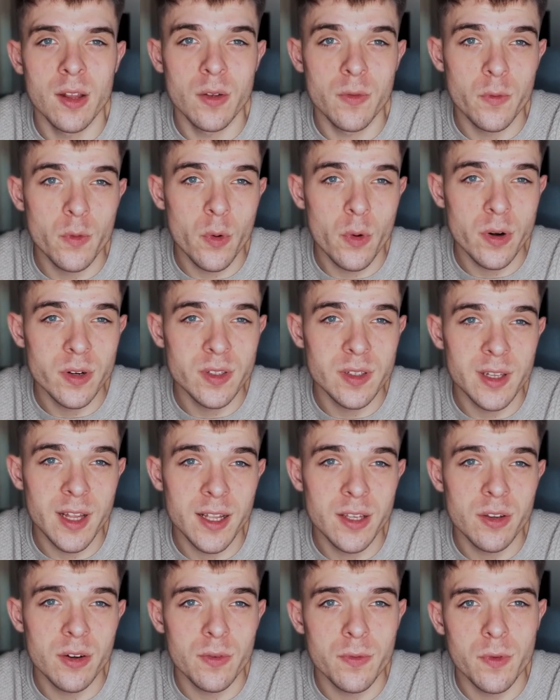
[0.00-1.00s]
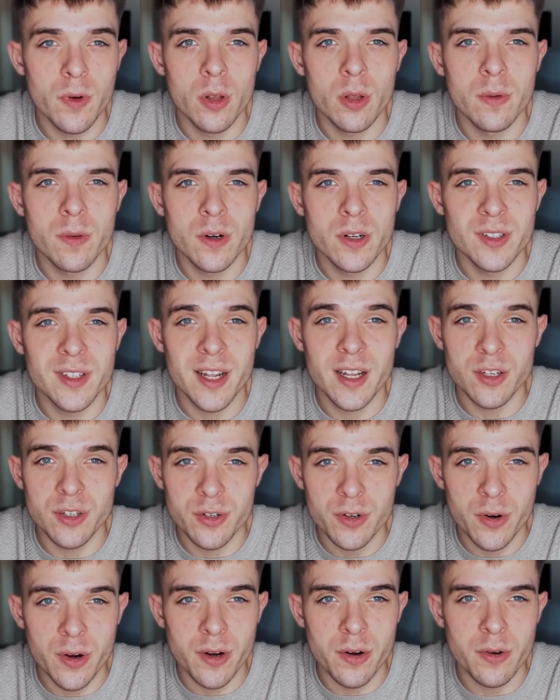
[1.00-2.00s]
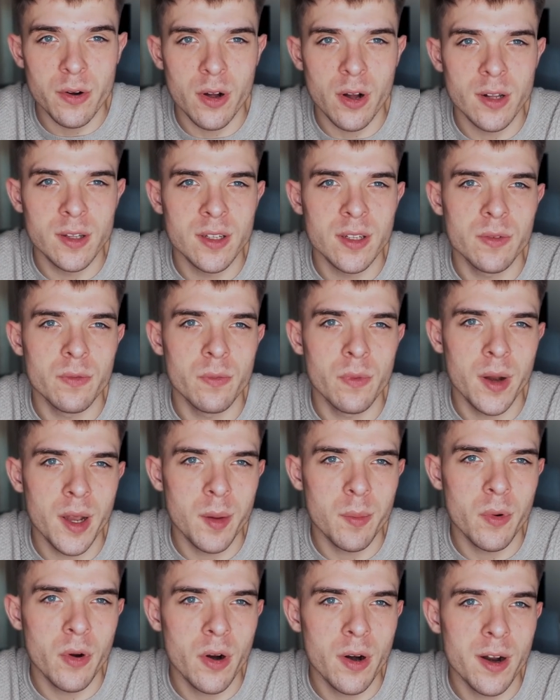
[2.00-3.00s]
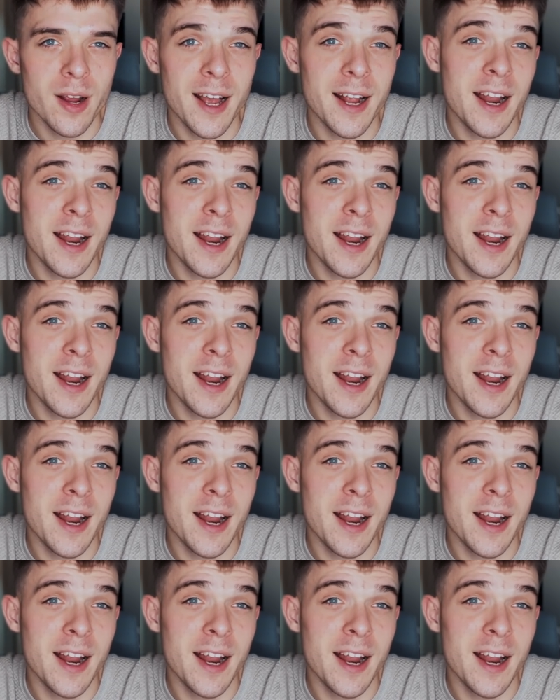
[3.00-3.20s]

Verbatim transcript: of course, let your followers enjoy your content way more